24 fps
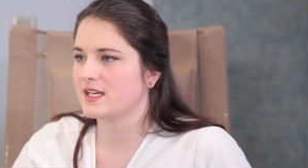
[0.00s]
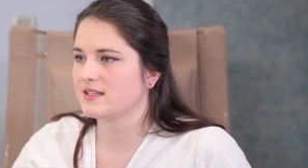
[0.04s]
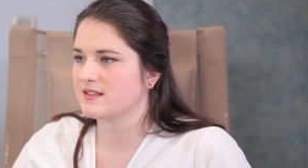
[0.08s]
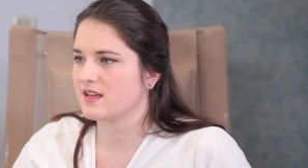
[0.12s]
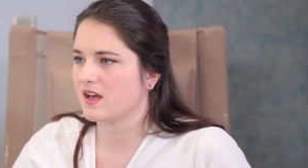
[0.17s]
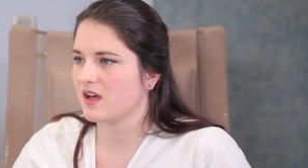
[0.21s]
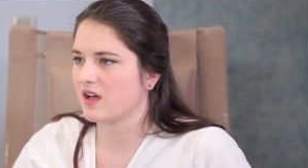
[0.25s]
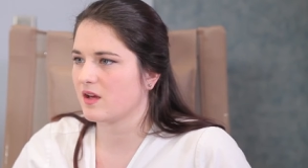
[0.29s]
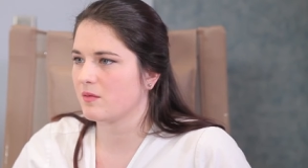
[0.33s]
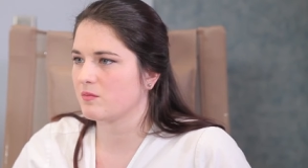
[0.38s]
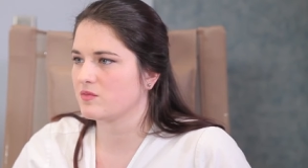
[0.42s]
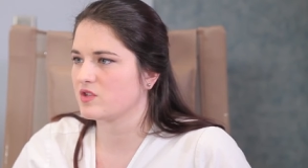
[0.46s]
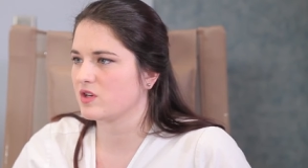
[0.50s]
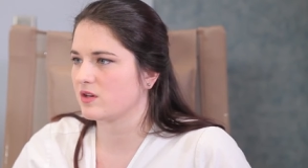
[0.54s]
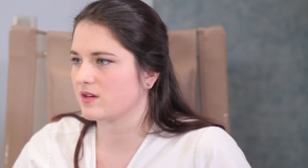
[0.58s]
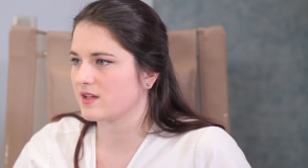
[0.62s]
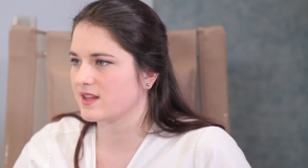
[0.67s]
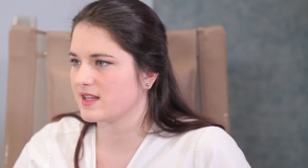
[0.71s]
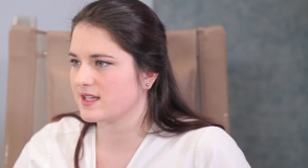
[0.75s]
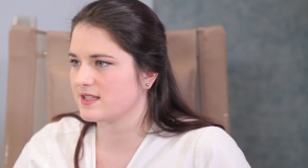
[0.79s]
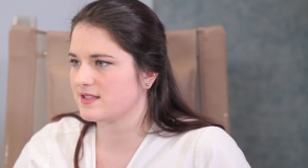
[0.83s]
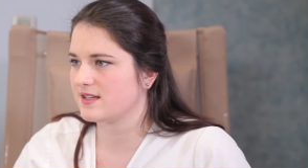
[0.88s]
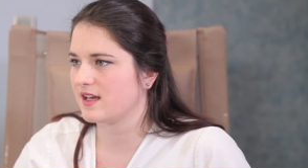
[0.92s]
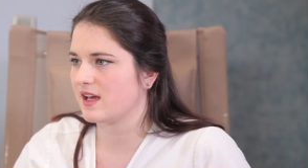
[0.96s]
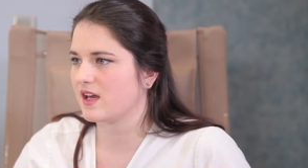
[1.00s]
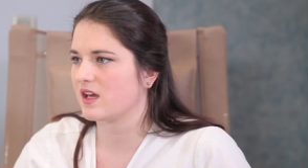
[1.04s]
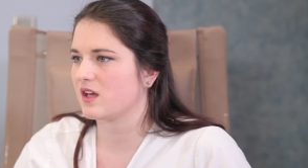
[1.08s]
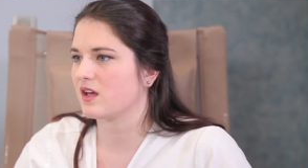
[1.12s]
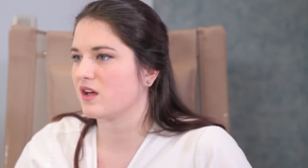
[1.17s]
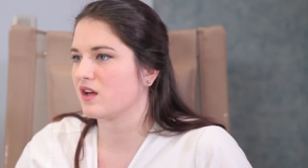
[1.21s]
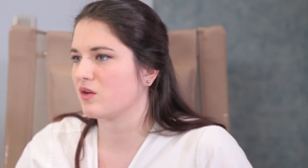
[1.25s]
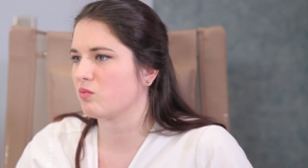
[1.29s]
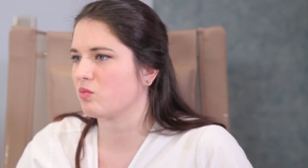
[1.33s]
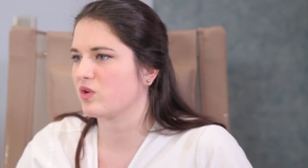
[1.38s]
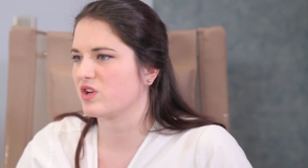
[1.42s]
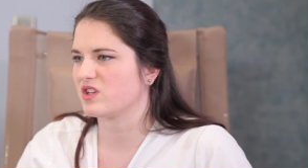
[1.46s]
time during the
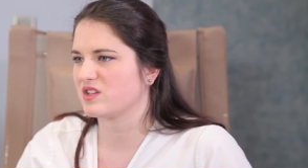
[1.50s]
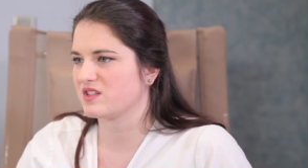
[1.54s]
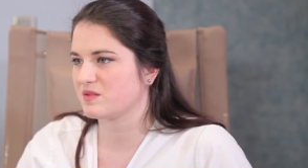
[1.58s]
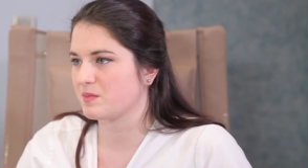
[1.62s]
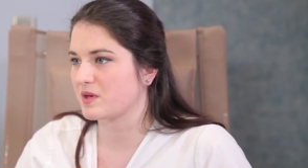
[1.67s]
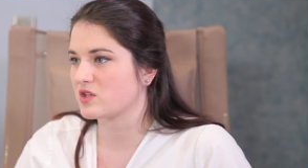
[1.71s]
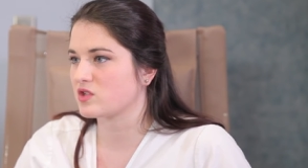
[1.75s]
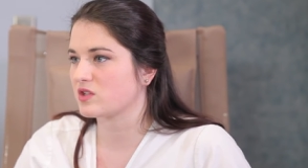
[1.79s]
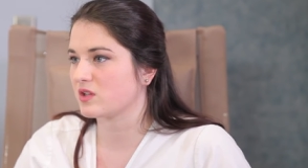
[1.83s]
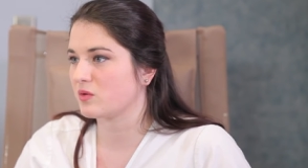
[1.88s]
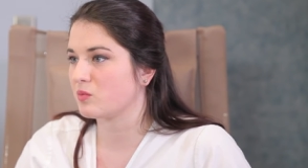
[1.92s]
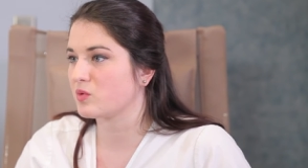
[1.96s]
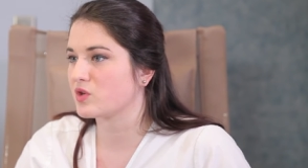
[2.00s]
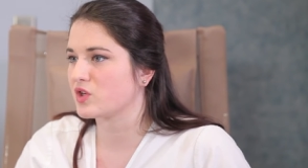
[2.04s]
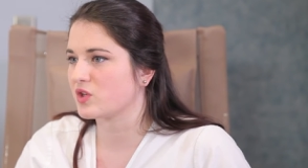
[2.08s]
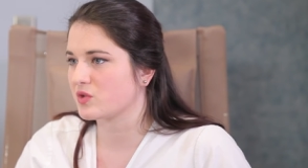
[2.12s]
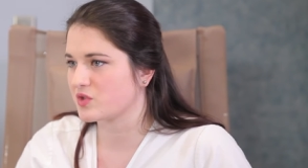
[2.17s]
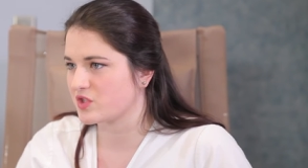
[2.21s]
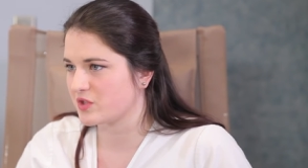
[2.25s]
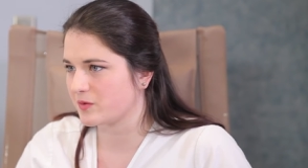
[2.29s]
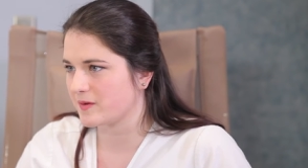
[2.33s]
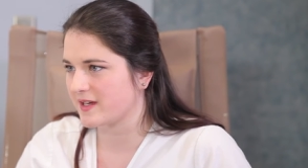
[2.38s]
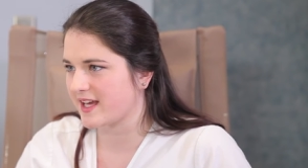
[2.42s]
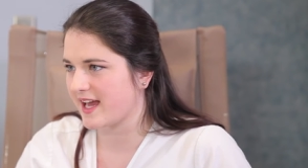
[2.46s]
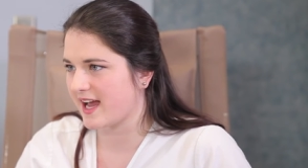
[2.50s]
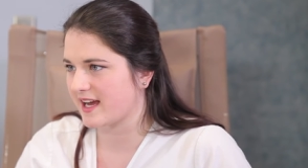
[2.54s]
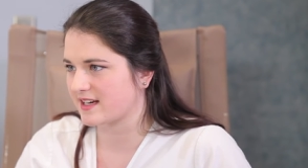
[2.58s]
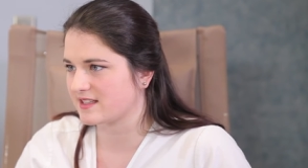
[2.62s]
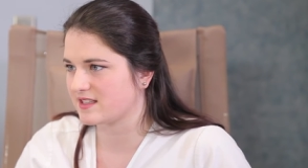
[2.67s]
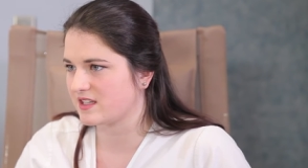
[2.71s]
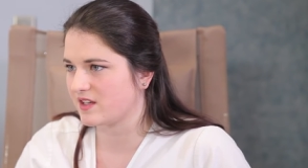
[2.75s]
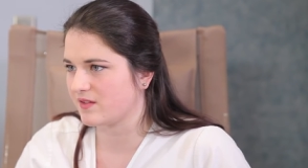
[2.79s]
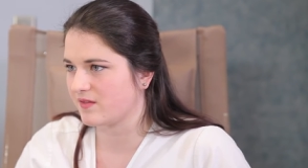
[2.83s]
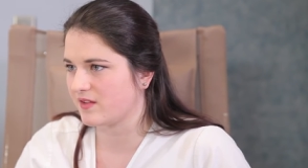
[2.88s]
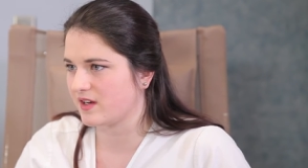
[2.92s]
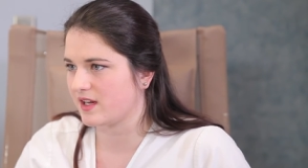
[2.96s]
day, especially when you're doing
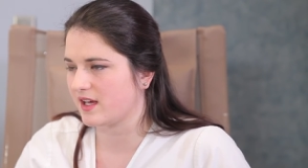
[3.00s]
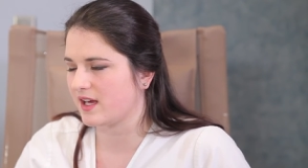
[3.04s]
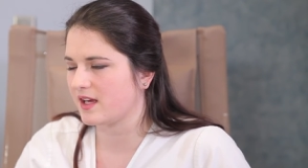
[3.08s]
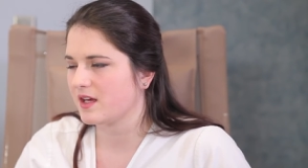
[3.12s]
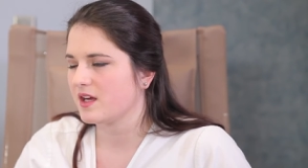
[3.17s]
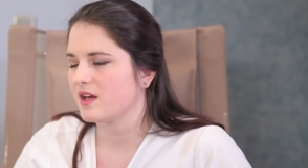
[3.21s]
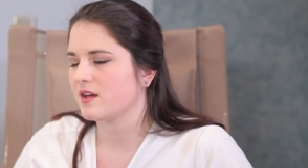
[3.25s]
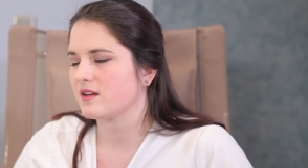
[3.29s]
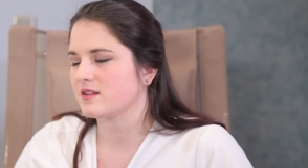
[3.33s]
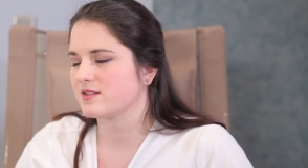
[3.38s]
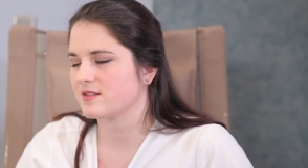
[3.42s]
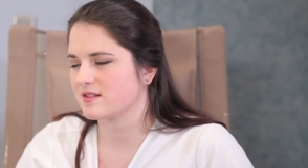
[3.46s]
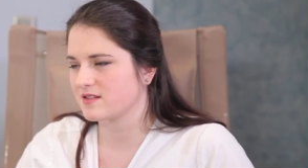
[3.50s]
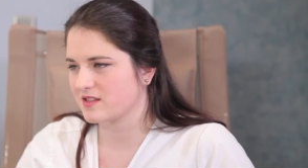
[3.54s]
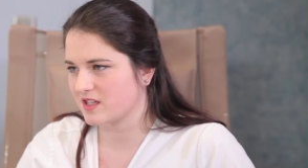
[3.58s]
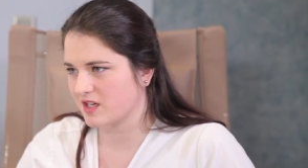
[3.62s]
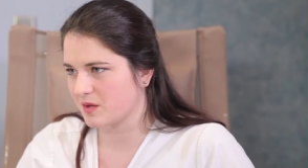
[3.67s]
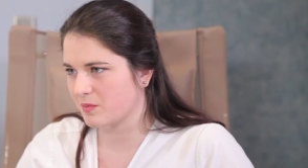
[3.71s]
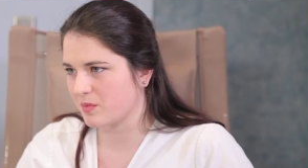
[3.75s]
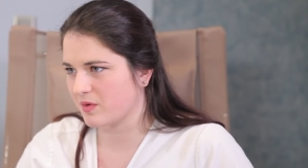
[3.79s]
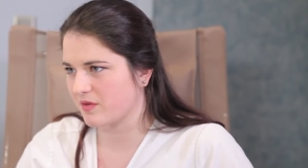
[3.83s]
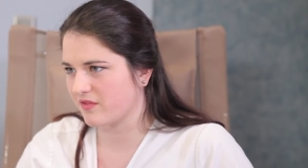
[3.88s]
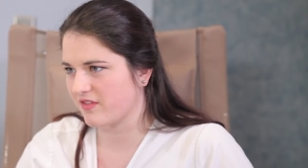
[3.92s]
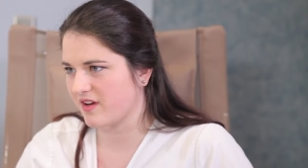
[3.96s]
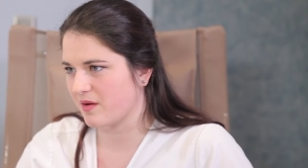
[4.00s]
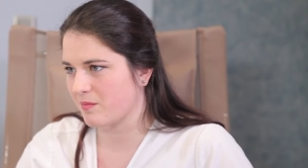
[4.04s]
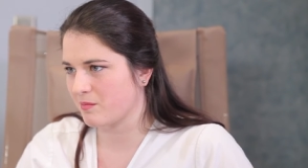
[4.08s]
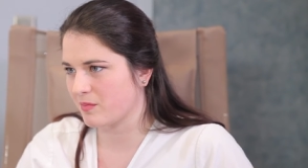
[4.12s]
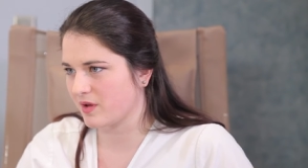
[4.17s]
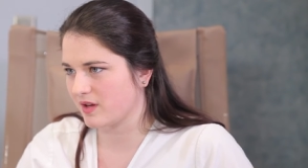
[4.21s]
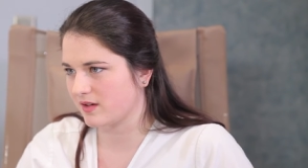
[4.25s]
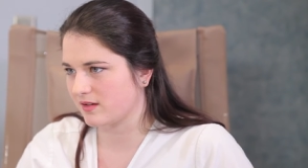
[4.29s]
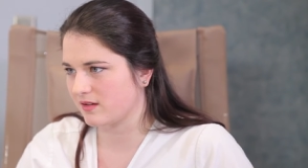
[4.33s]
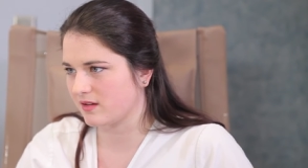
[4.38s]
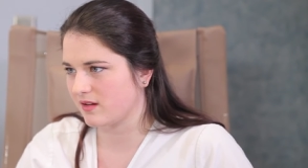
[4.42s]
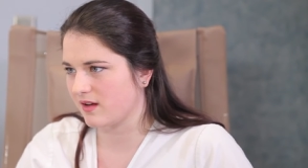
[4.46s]
activity. So it's going to prevent
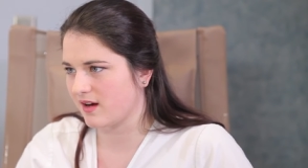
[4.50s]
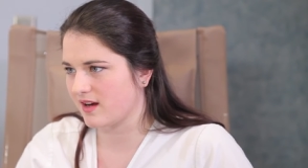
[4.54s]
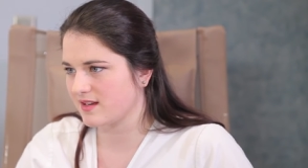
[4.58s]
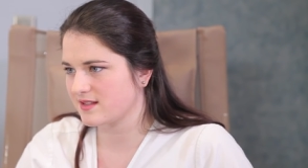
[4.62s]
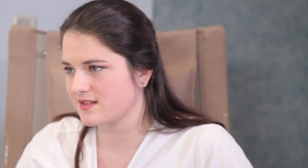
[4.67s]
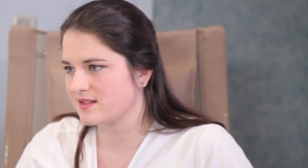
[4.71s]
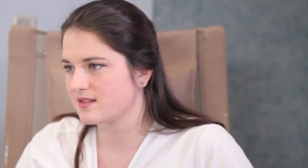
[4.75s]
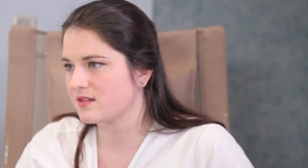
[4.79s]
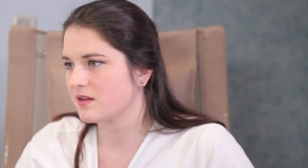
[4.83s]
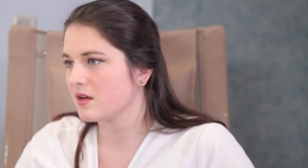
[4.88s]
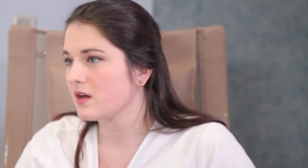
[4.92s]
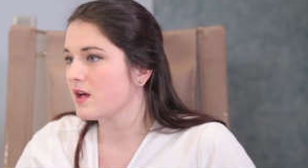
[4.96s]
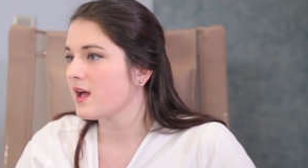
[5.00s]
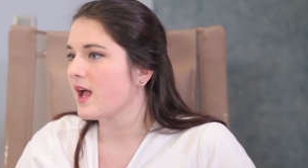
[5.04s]
blood clots.